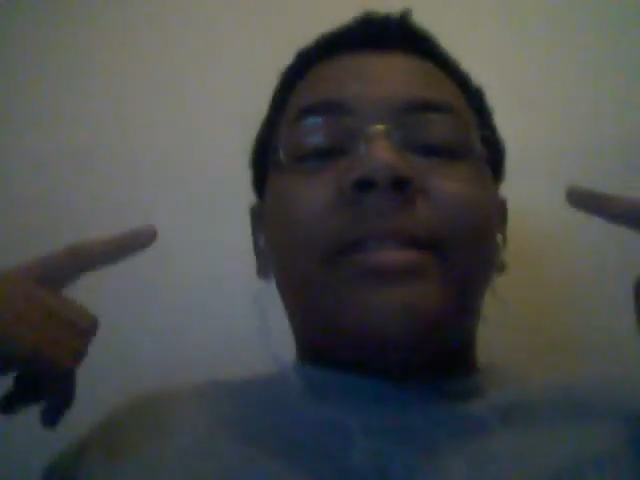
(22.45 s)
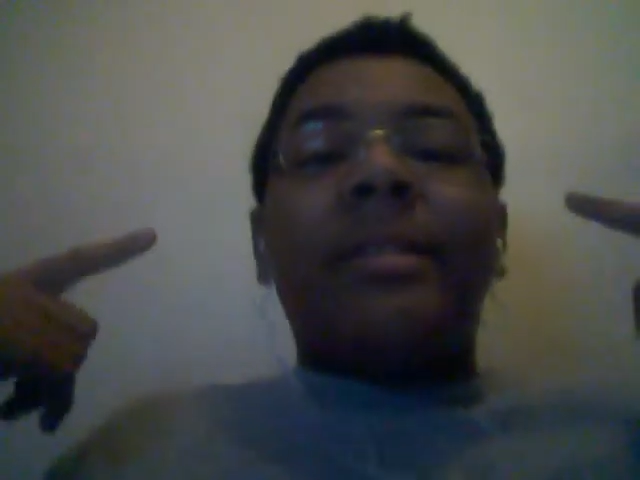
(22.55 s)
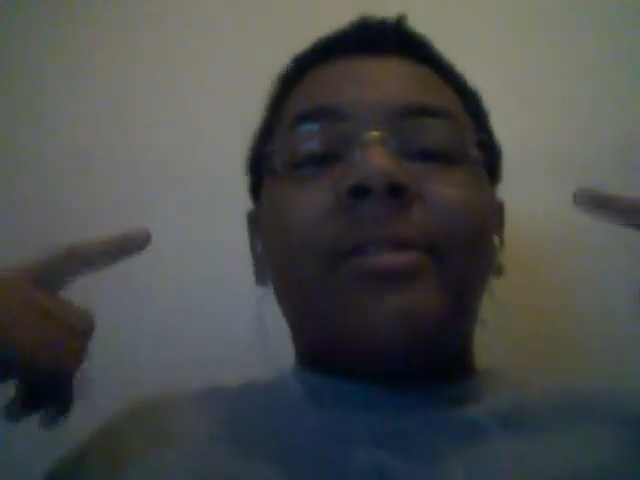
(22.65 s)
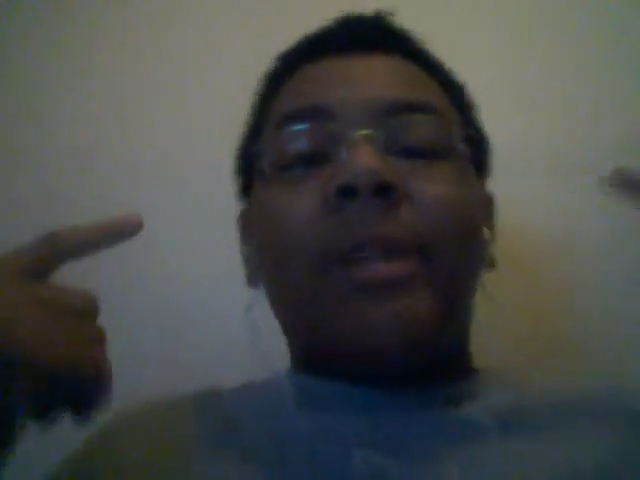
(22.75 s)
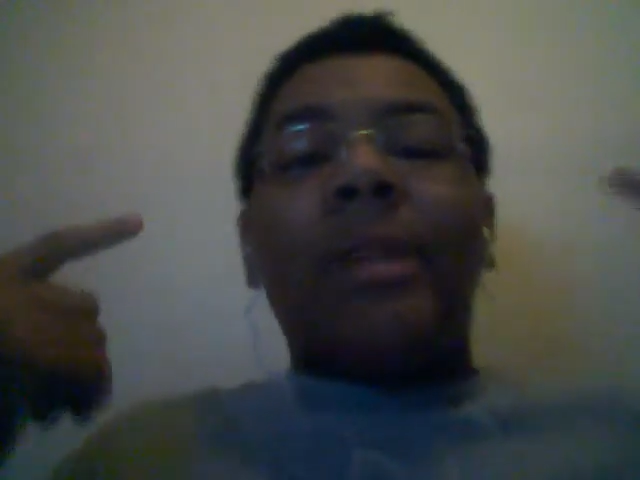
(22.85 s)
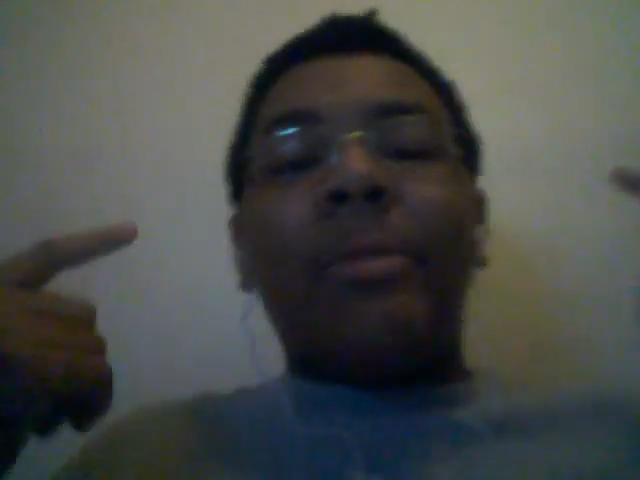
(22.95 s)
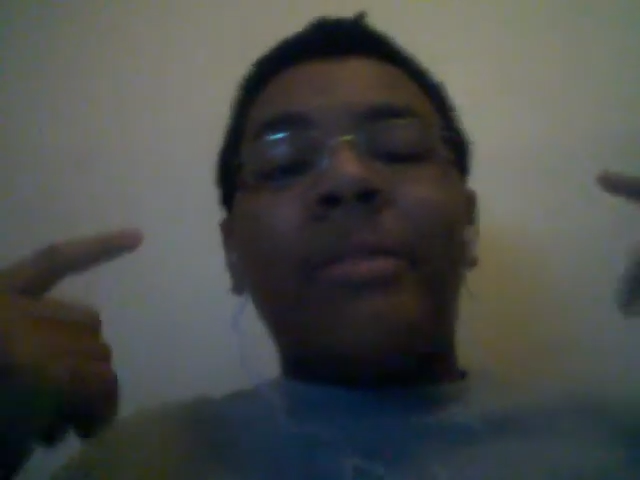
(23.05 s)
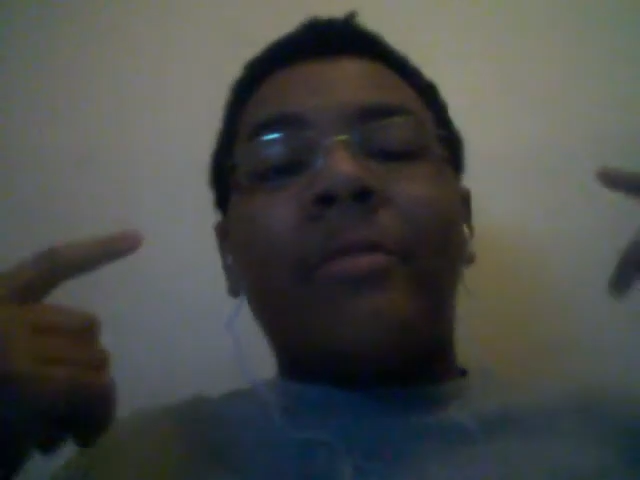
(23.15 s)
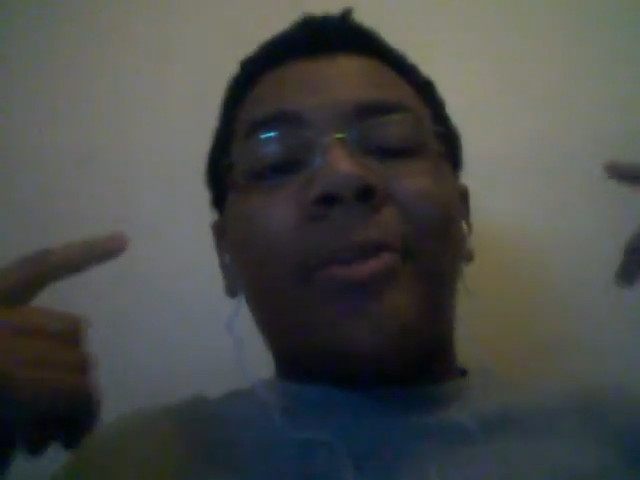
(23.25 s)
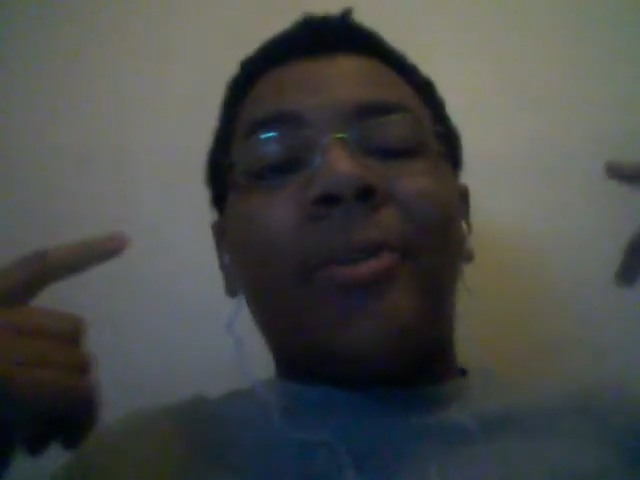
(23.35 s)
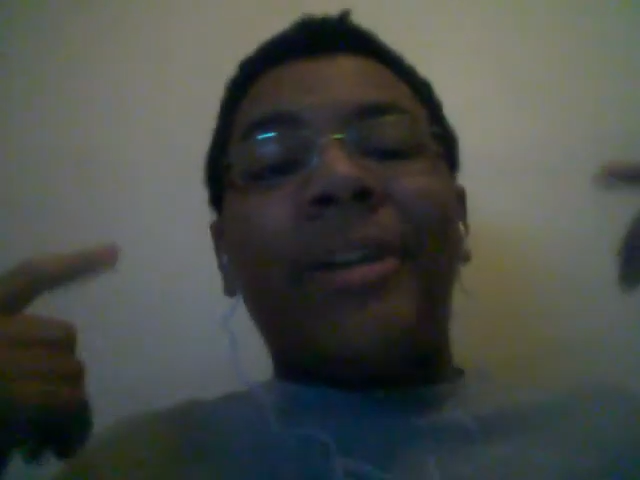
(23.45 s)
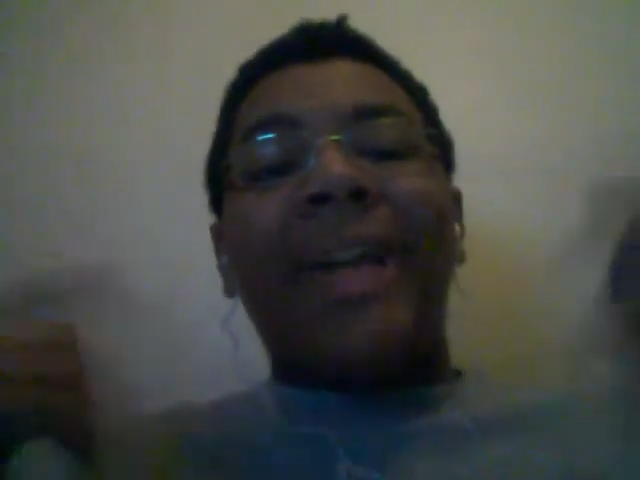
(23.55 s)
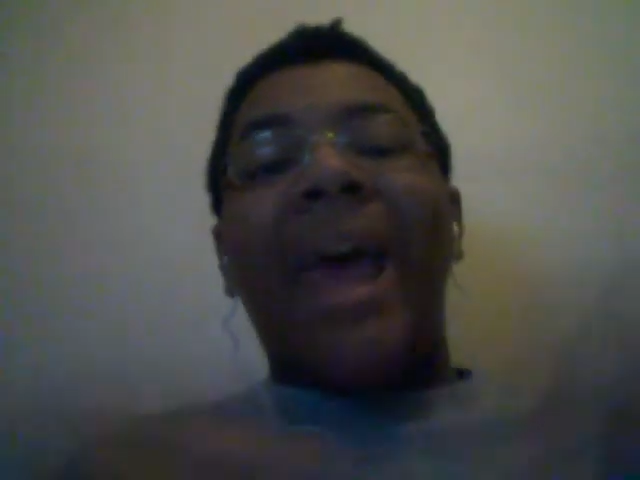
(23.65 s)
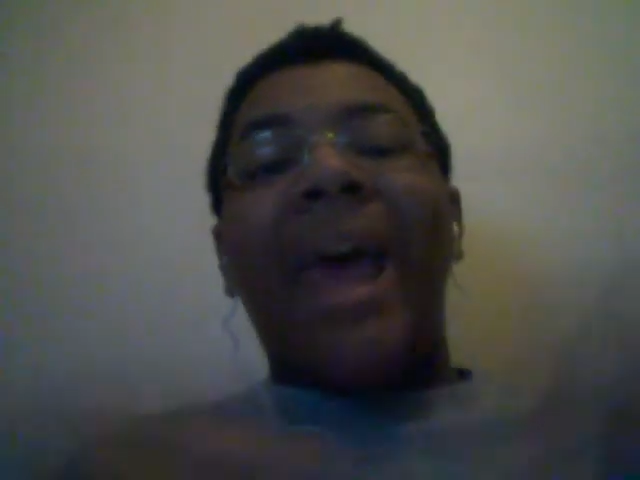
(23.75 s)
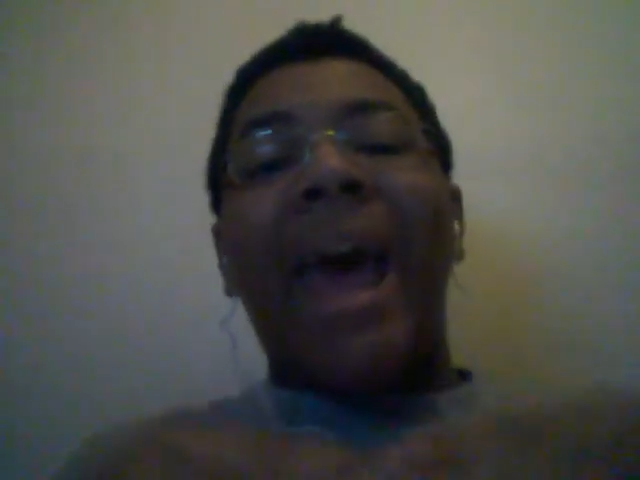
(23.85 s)
so it wasn't recording
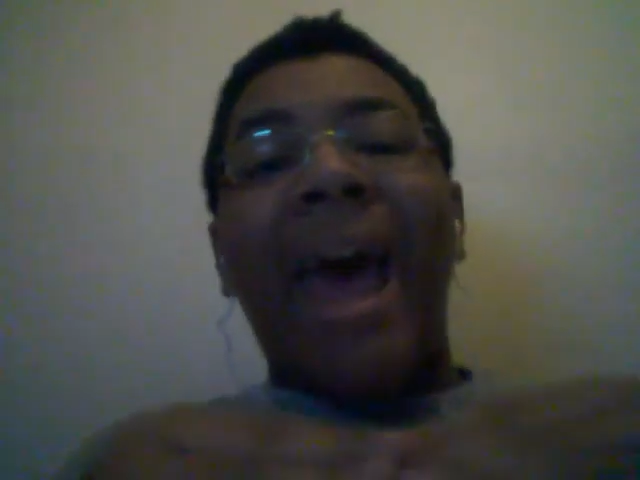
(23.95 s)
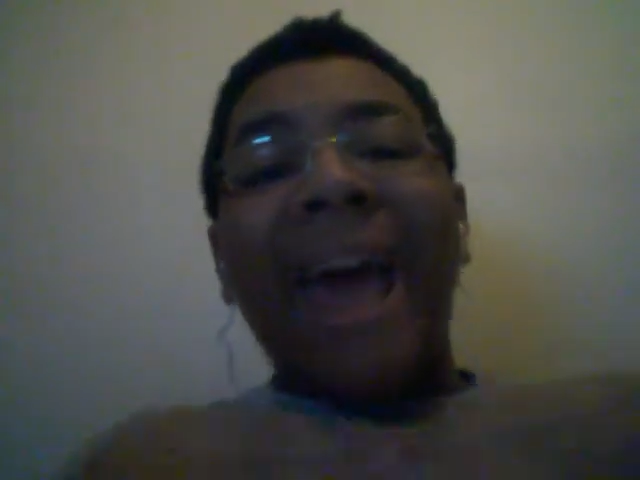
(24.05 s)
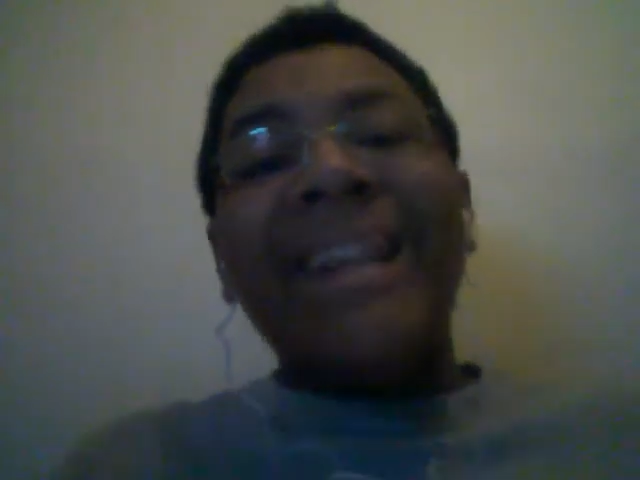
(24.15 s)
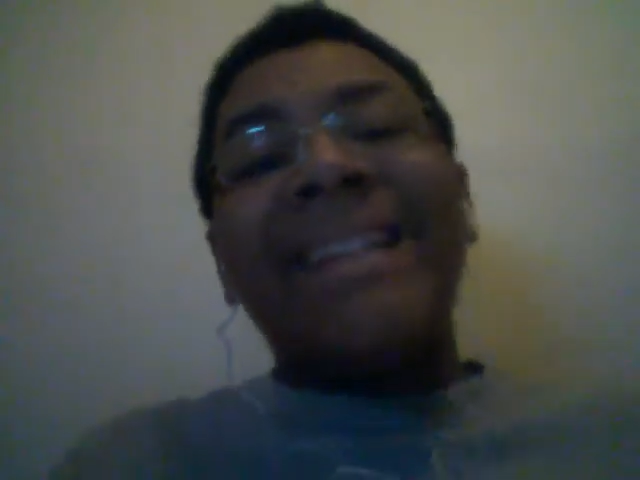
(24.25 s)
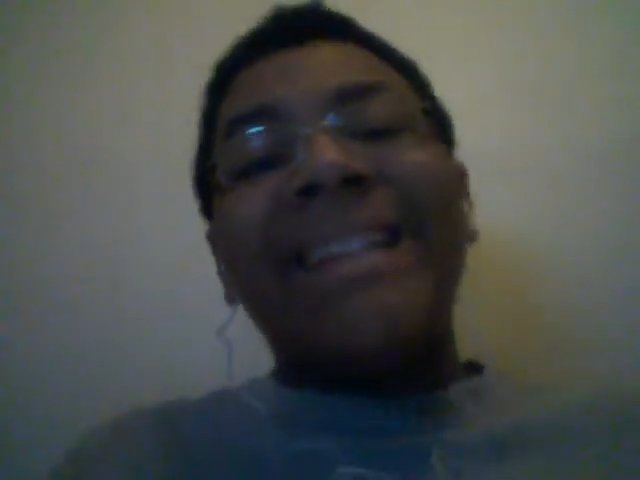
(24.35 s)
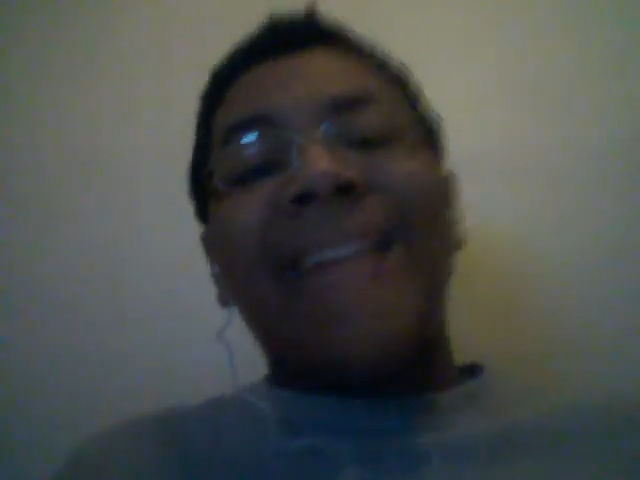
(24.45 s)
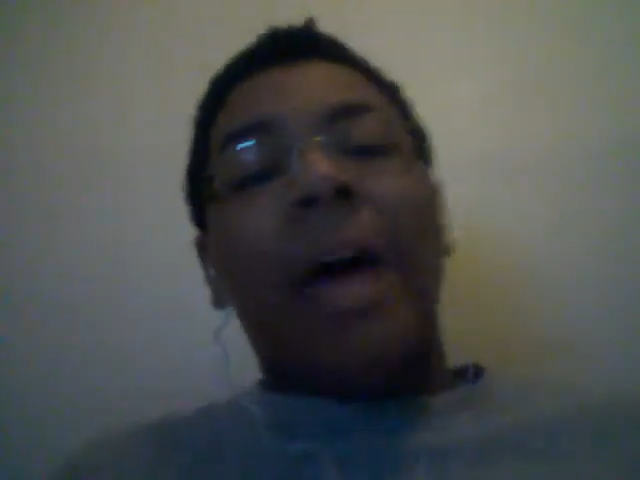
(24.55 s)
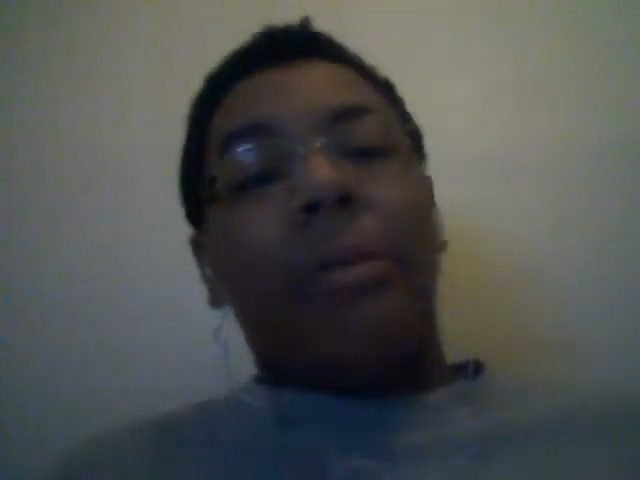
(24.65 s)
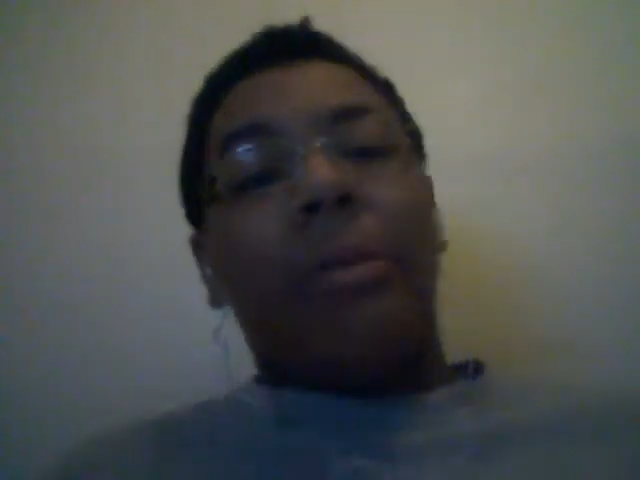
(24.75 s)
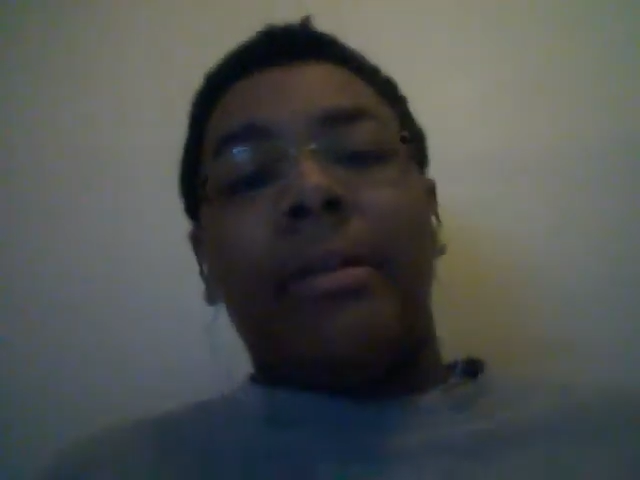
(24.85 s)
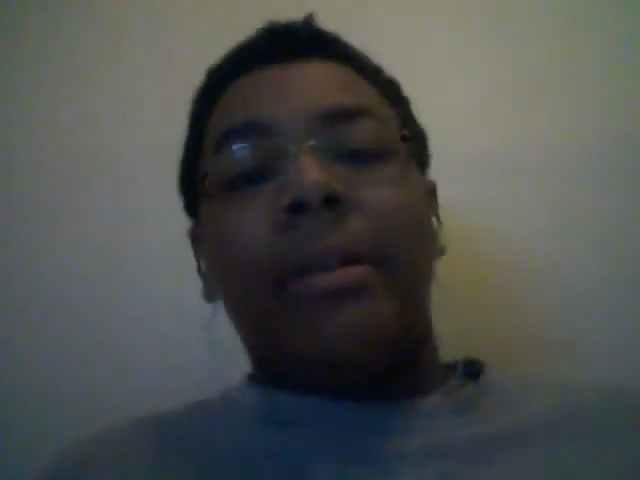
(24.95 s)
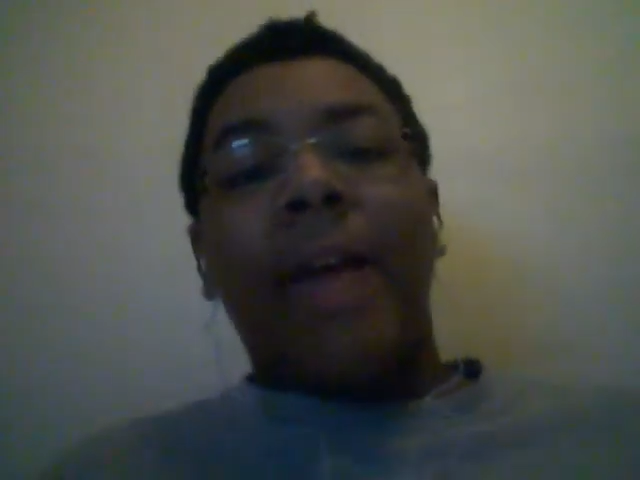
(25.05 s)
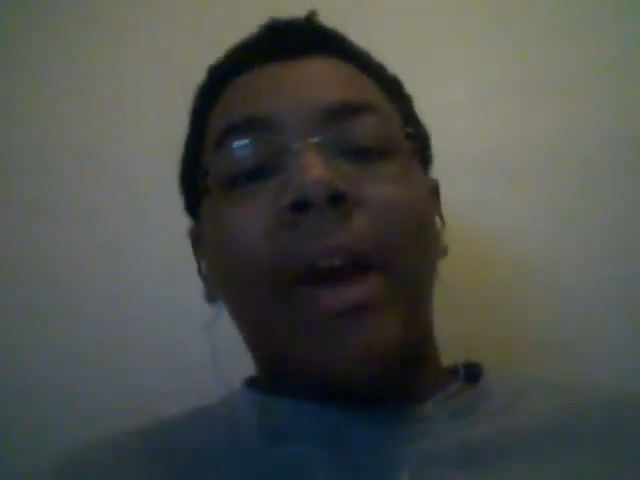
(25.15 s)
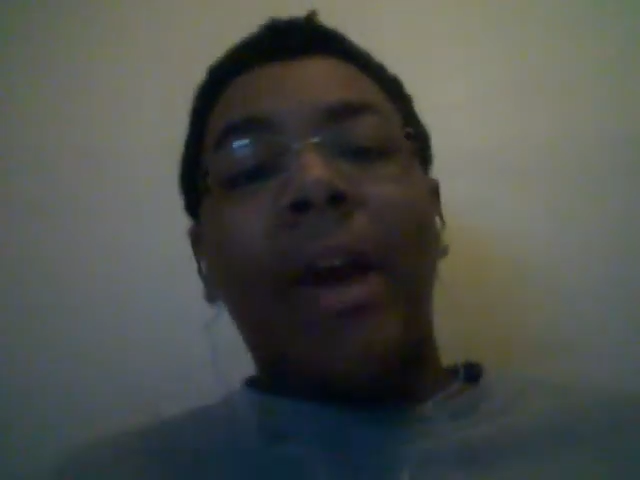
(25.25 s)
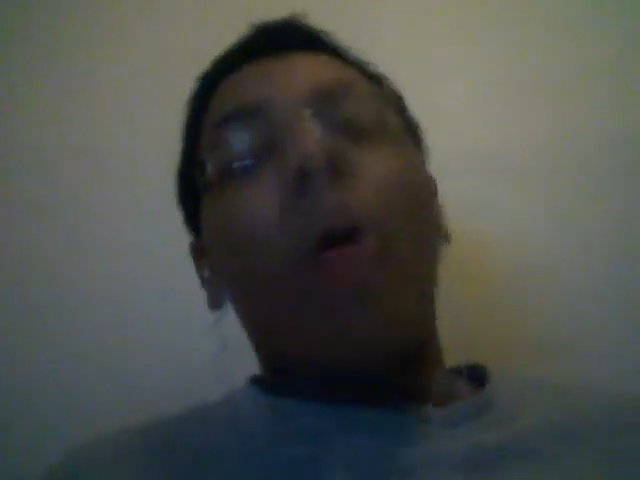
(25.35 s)
any sound
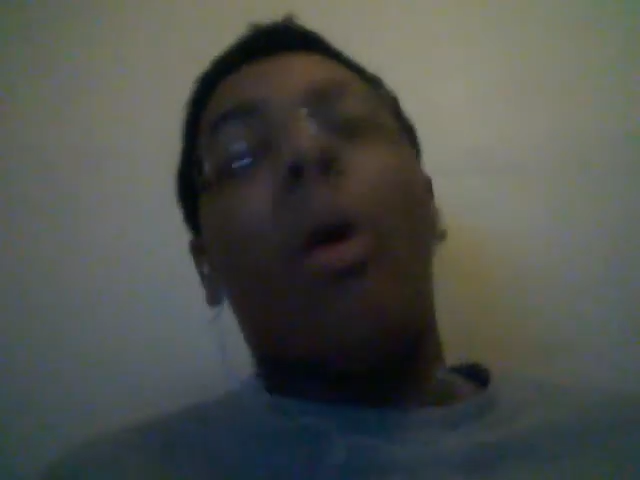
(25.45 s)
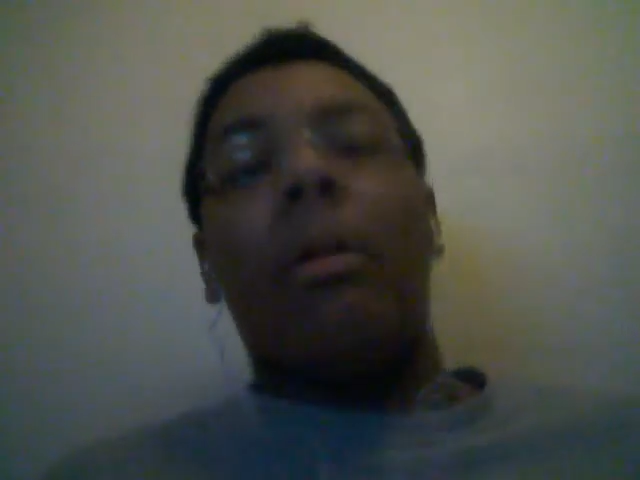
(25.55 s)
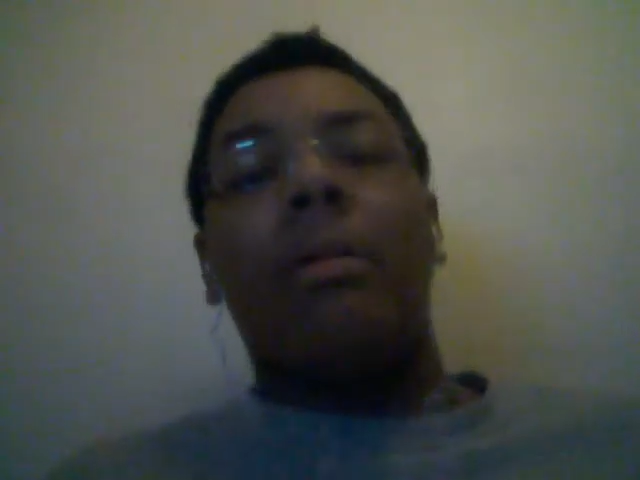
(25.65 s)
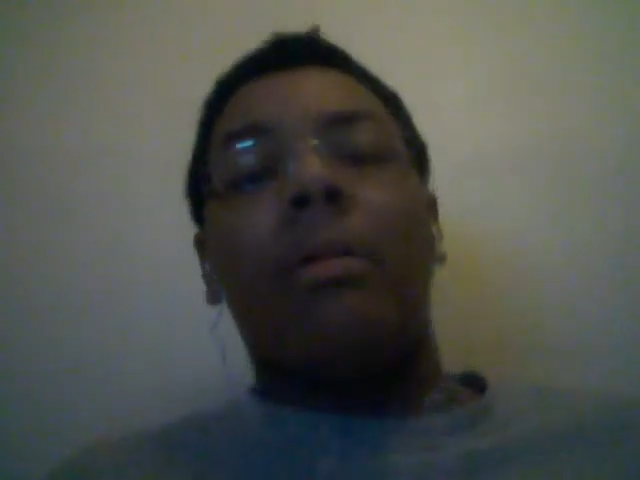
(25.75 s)
at all.